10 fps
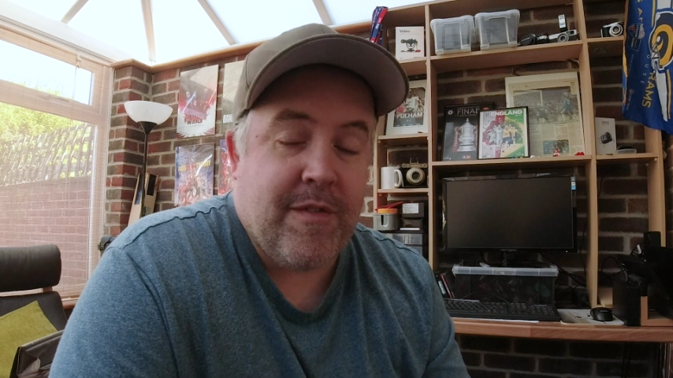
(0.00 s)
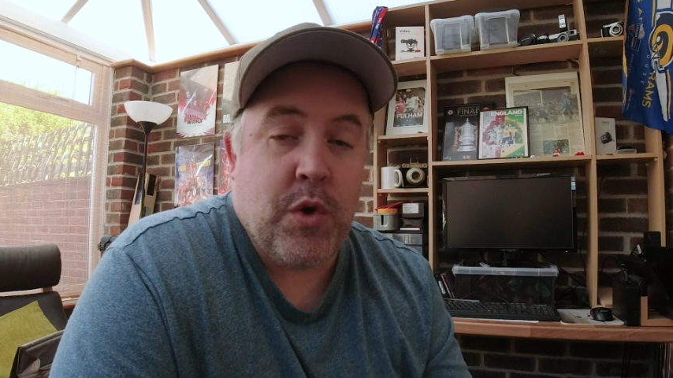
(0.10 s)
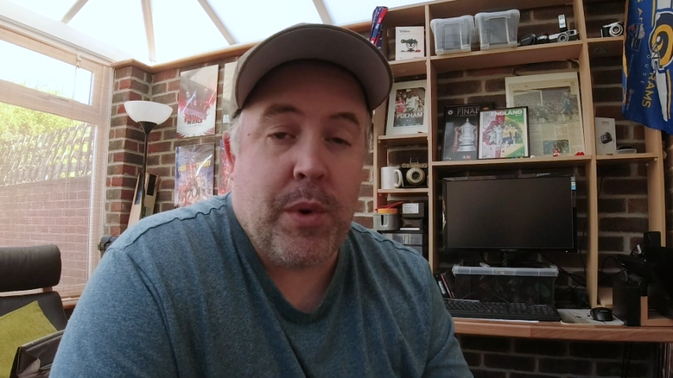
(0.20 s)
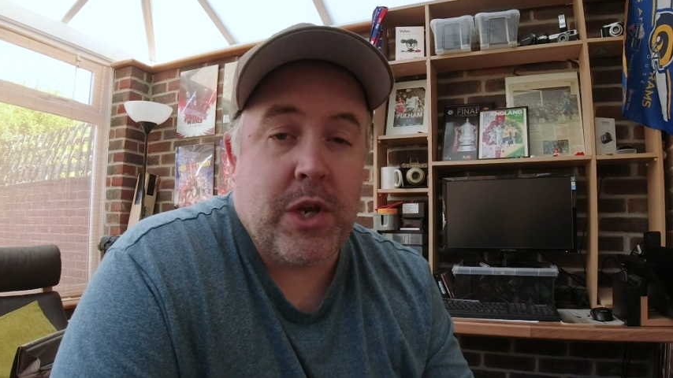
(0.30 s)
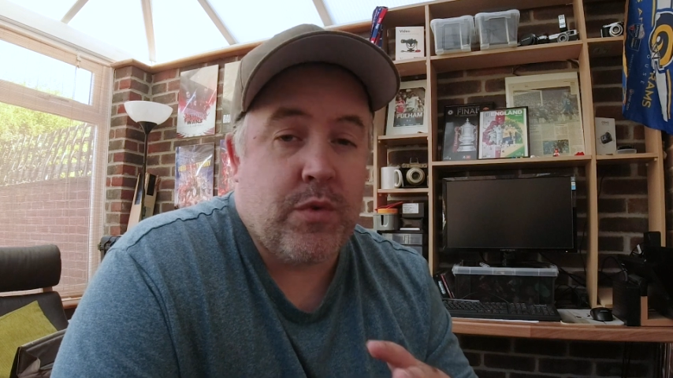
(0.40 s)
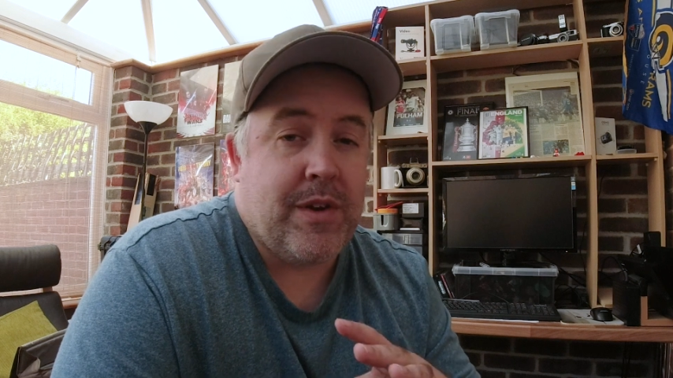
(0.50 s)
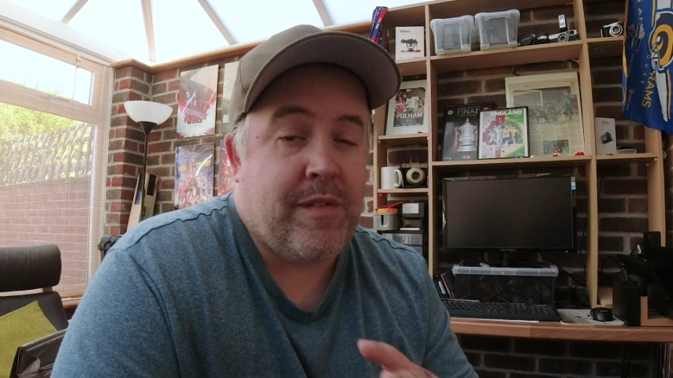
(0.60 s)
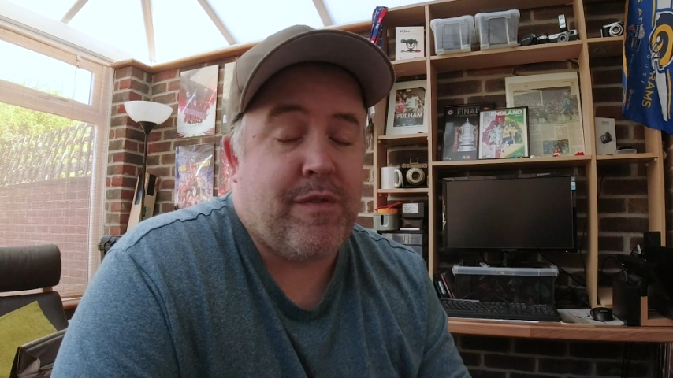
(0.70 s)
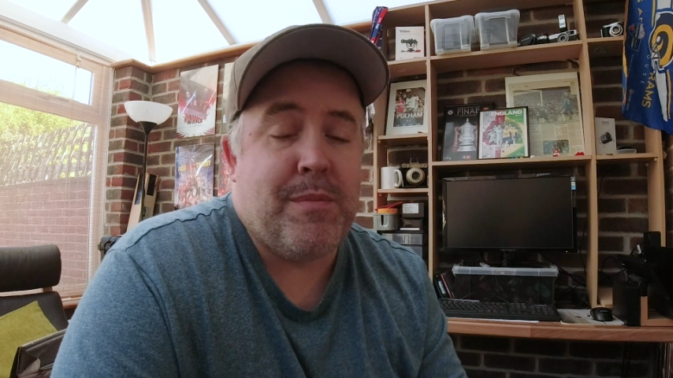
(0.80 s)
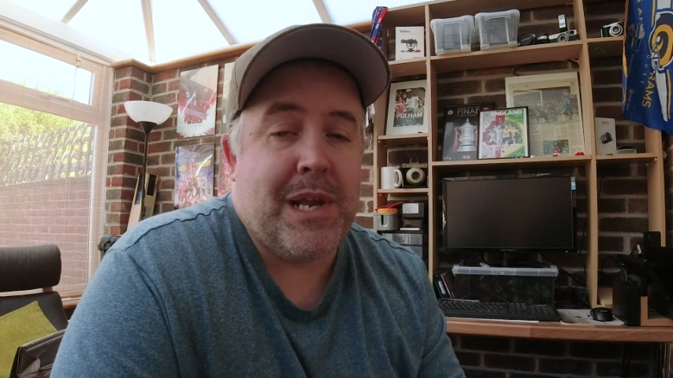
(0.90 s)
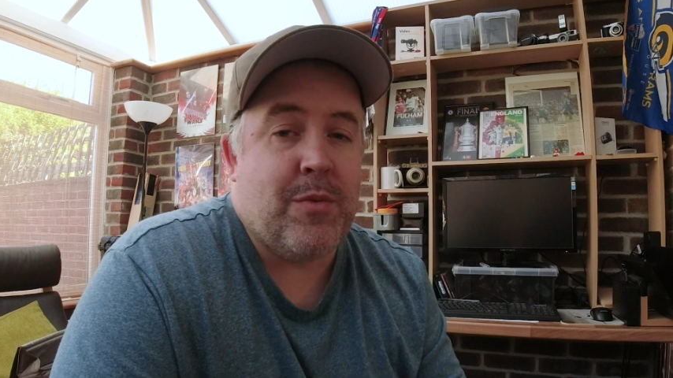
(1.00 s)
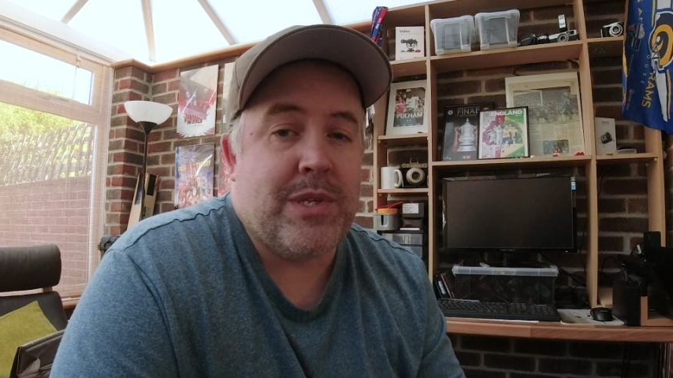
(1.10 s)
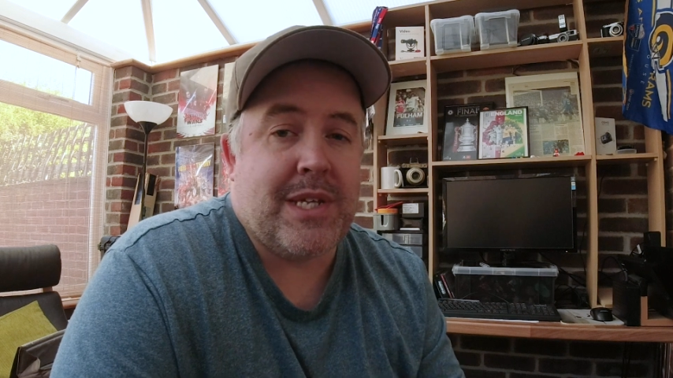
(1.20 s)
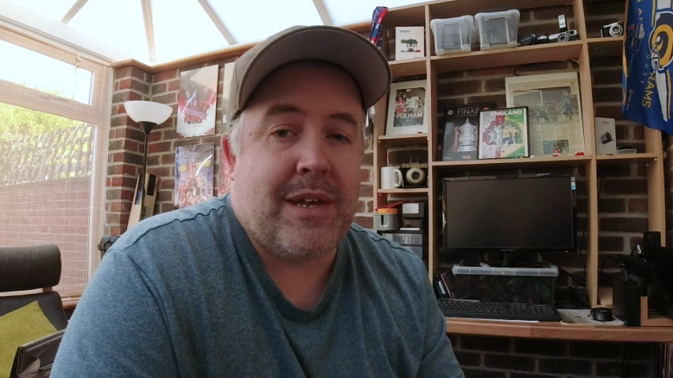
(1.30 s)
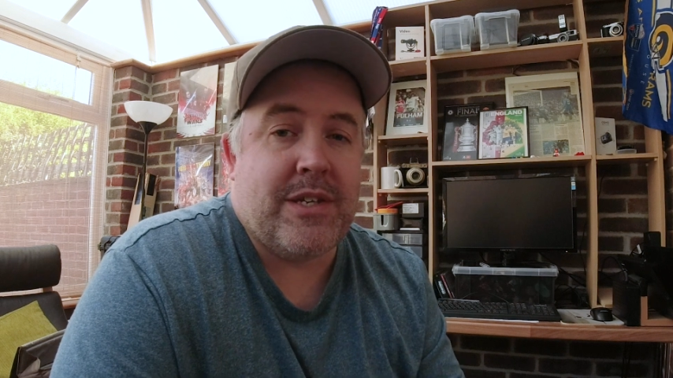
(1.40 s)
If you weren't already familiar
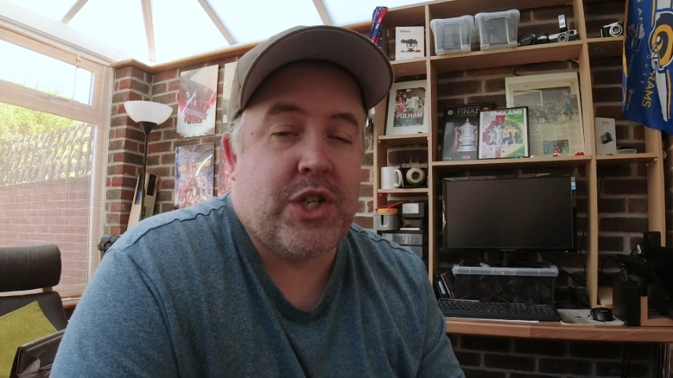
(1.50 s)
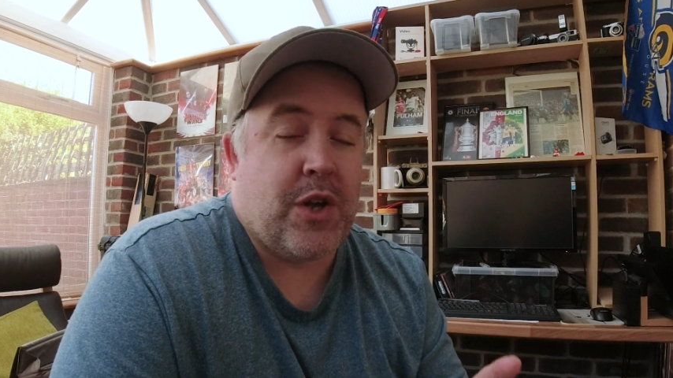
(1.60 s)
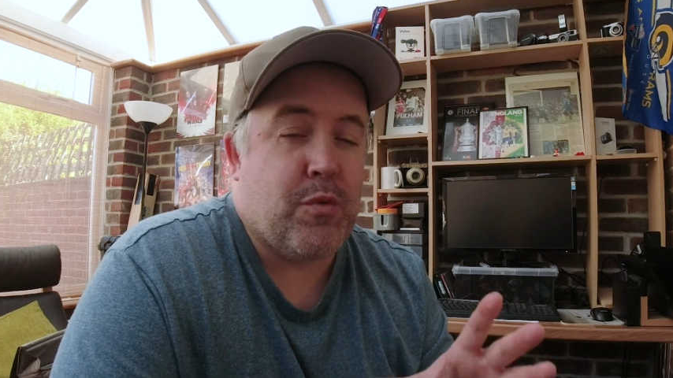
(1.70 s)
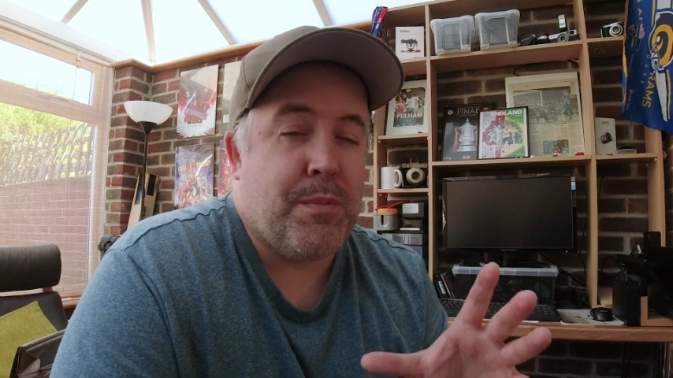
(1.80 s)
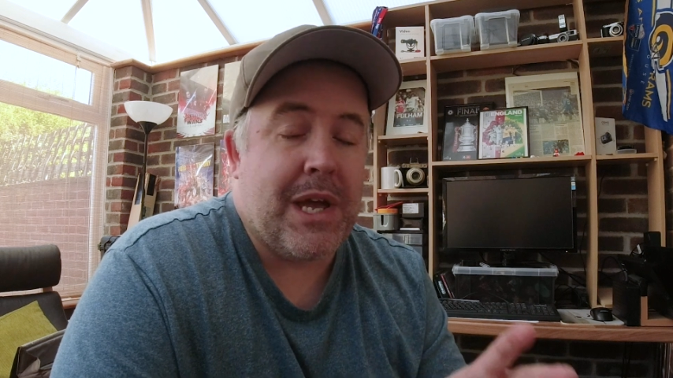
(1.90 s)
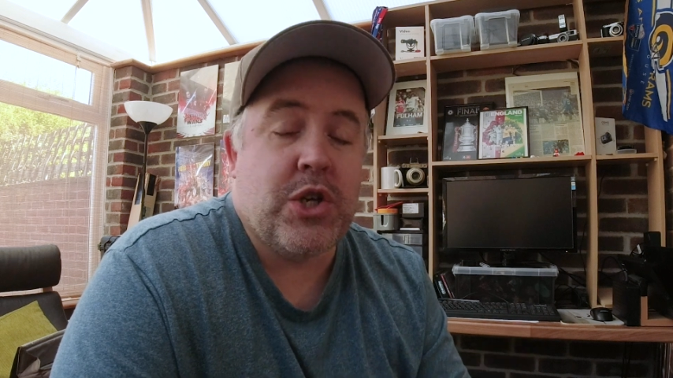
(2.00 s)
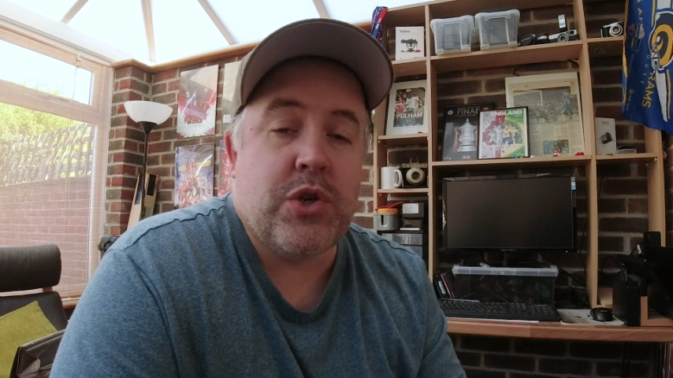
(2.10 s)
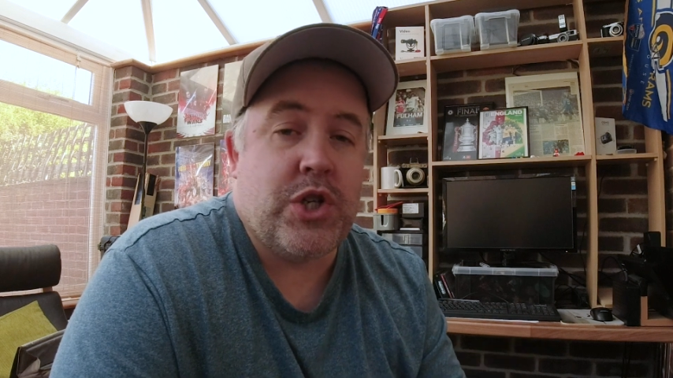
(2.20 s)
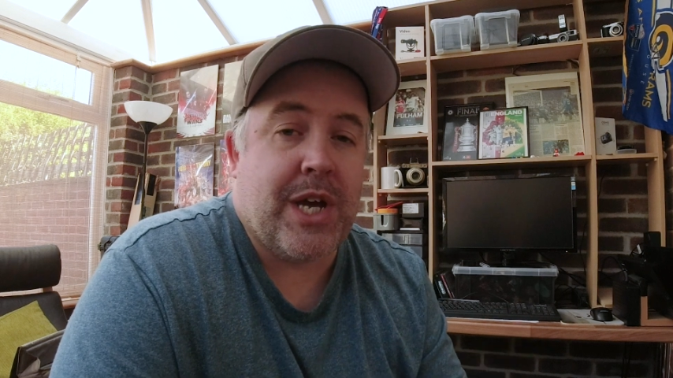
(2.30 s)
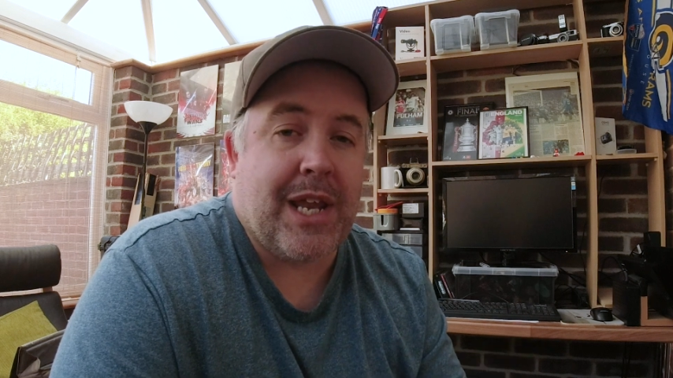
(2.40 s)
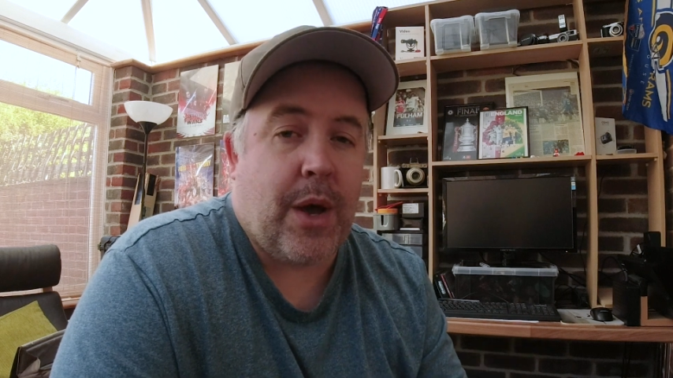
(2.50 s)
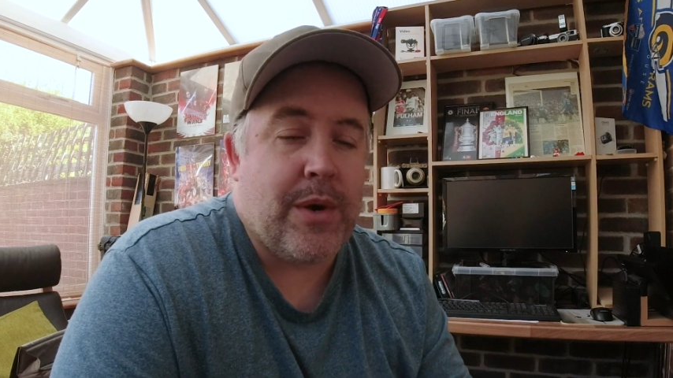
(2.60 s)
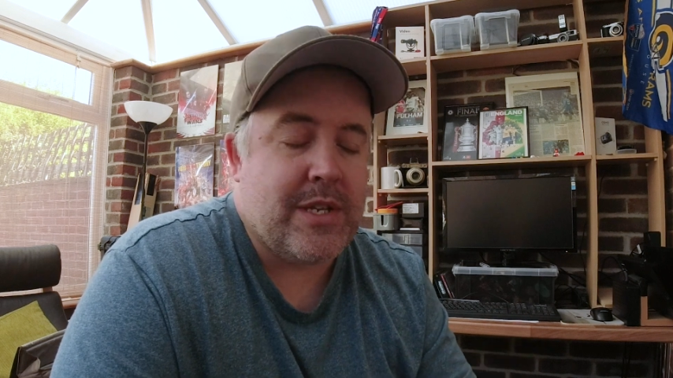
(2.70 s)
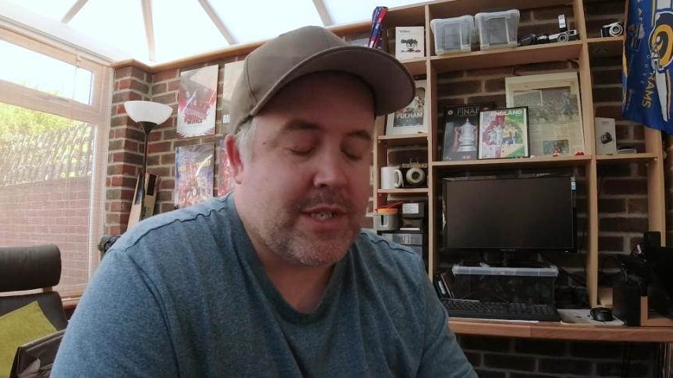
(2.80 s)
with Sander's channel, make sure you check it out.